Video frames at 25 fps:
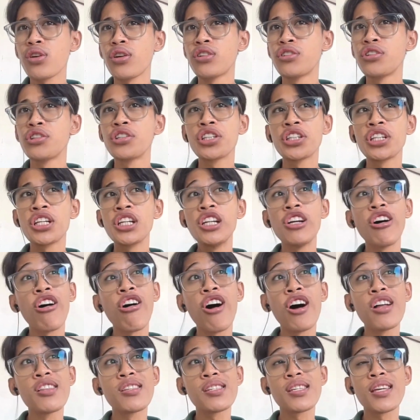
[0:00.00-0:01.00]
on learning the
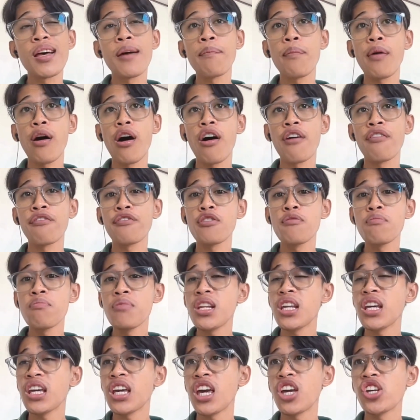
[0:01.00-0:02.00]
concept of
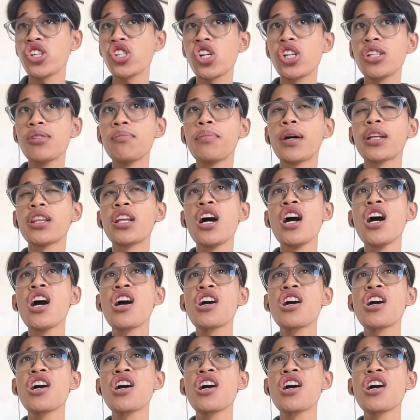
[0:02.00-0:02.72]
communication but